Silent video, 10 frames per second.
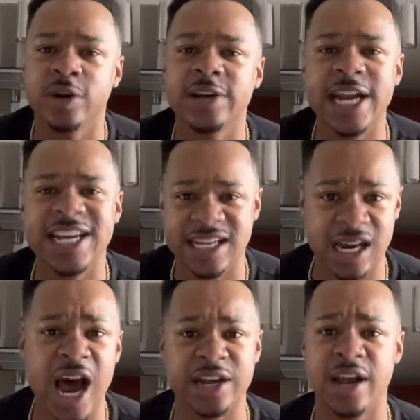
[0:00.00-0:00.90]
what they
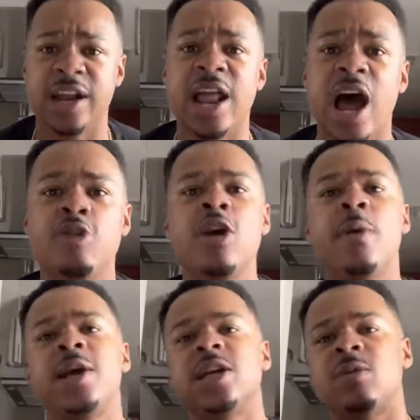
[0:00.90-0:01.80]
desire in life.
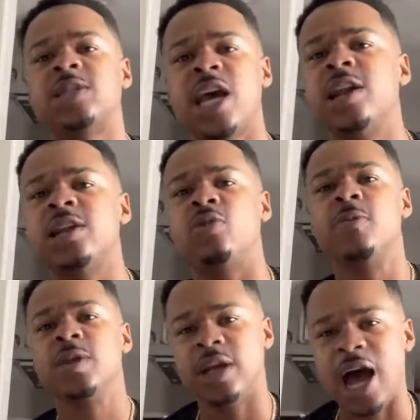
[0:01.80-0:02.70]
Because I'm telling you,
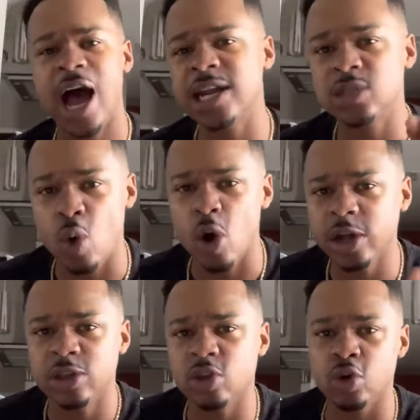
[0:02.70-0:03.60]
God is
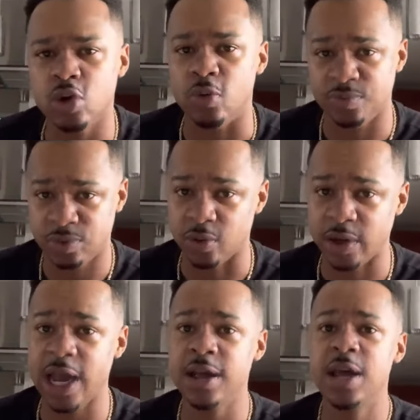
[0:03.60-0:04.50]
working through you,
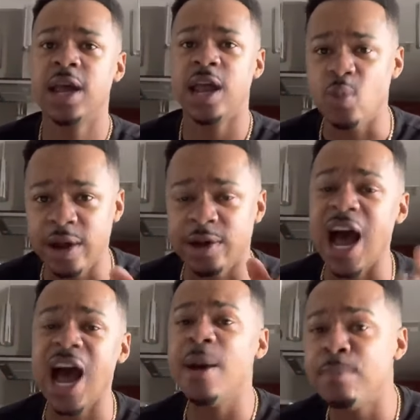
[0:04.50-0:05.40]
okay? And when
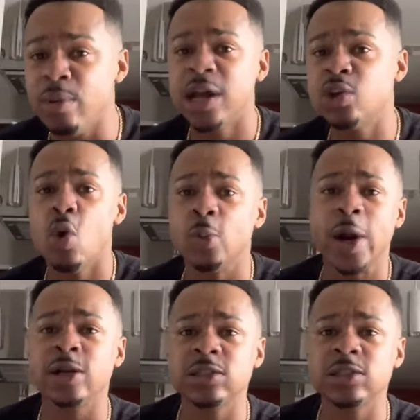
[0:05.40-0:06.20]
God bring you around